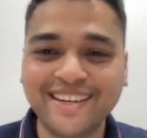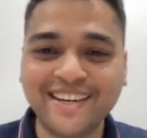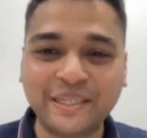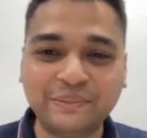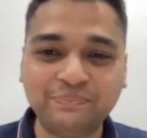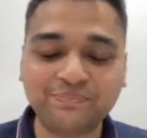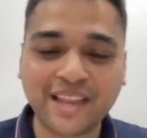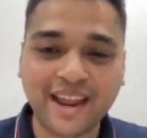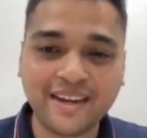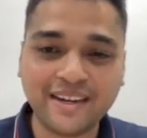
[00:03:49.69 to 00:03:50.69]

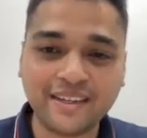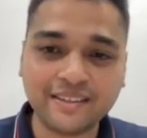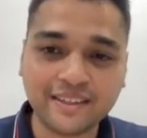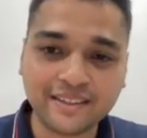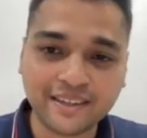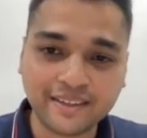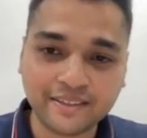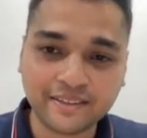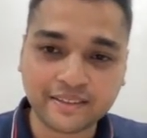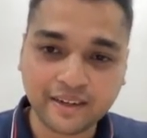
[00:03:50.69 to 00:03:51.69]
And the
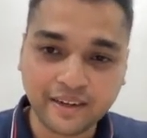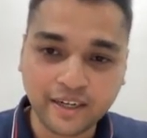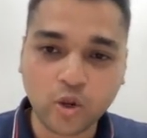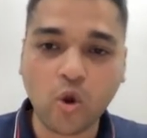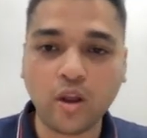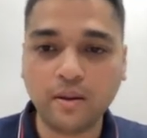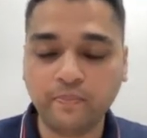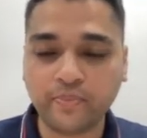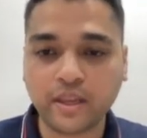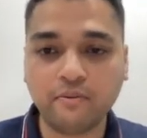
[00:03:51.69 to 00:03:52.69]
third
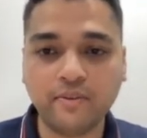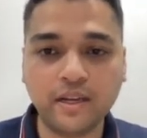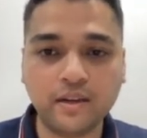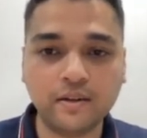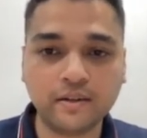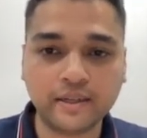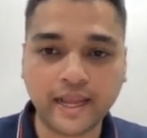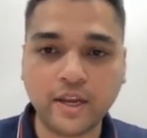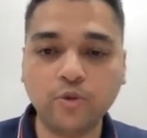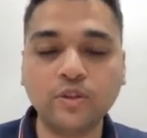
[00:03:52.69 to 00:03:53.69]
column will
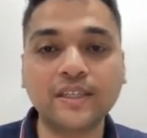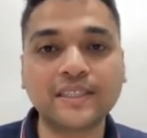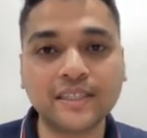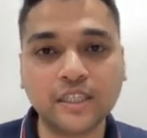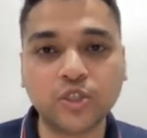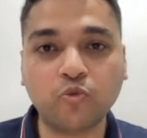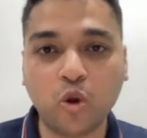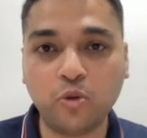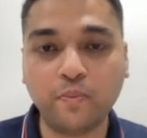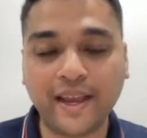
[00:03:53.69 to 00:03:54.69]
tell you the search
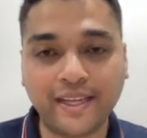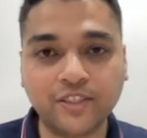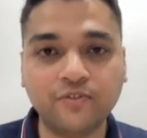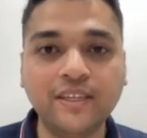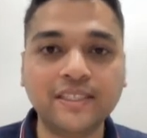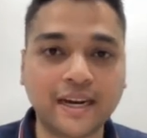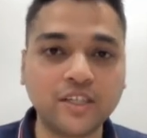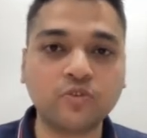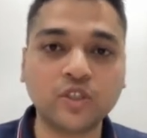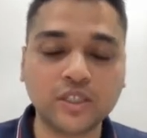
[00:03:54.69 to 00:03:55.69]
volume. SV
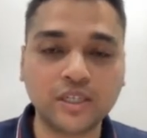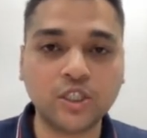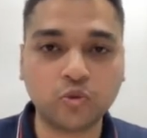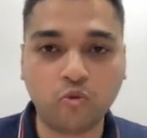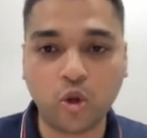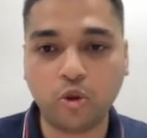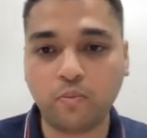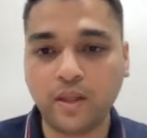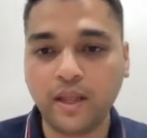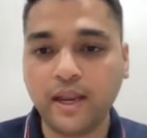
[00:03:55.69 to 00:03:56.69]
stands for search
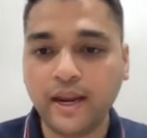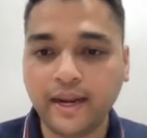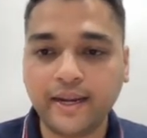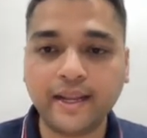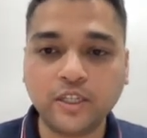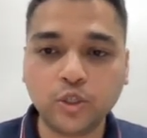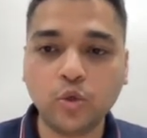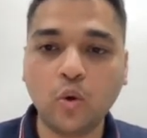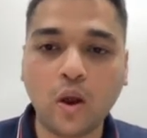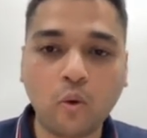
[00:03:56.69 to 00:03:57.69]
volume. It tells
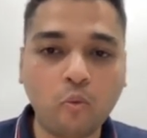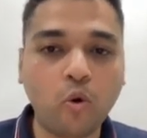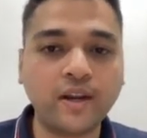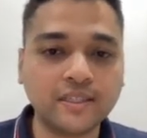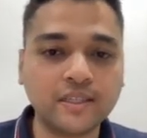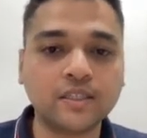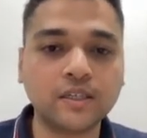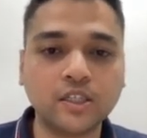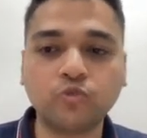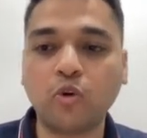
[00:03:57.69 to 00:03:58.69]
you what is the
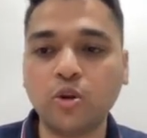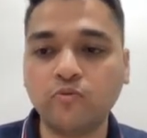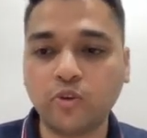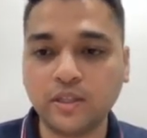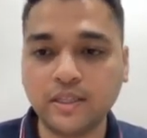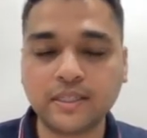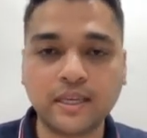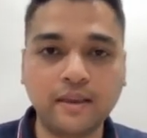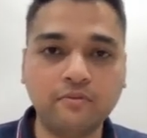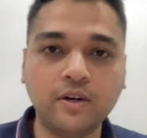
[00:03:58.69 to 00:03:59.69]
search volume for this
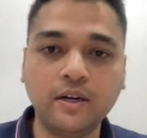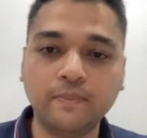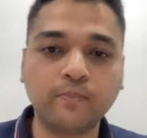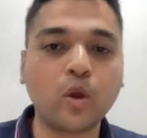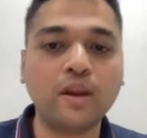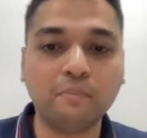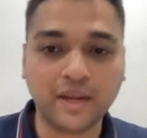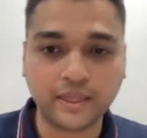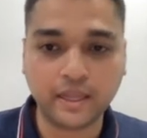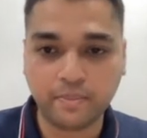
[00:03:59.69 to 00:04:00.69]
keyword on a
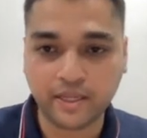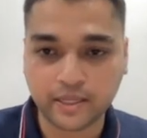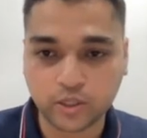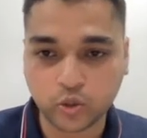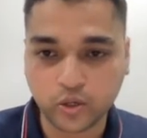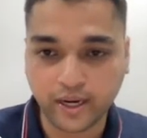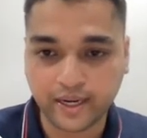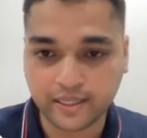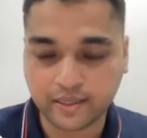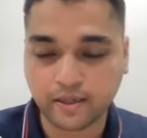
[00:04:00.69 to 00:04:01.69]
monthly basis. So
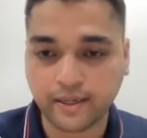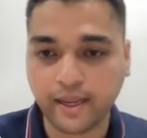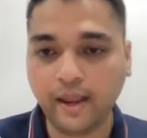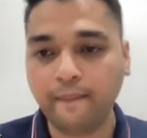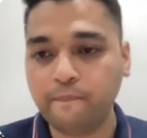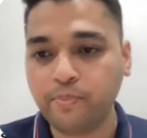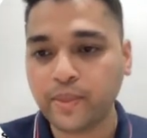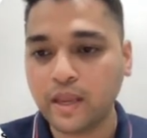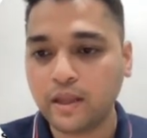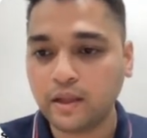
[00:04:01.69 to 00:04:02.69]
it's 30.
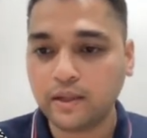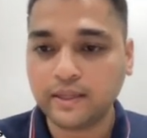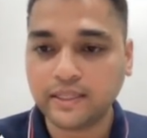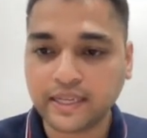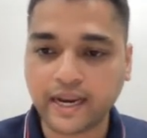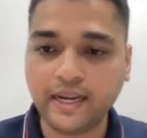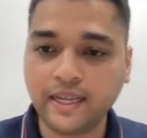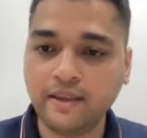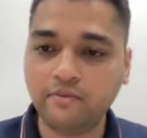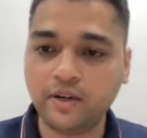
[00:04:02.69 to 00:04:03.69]
The second
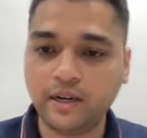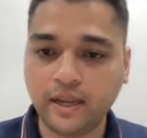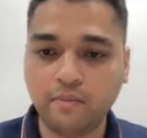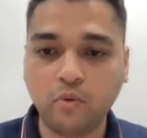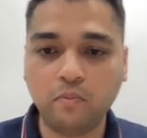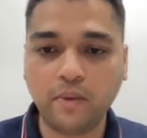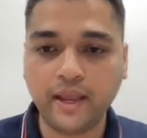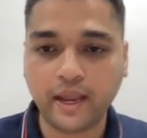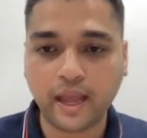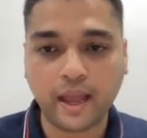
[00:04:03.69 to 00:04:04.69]
keyword in
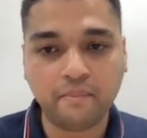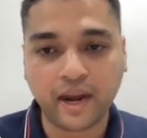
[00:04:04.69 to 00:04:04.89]
Mumbai, I'm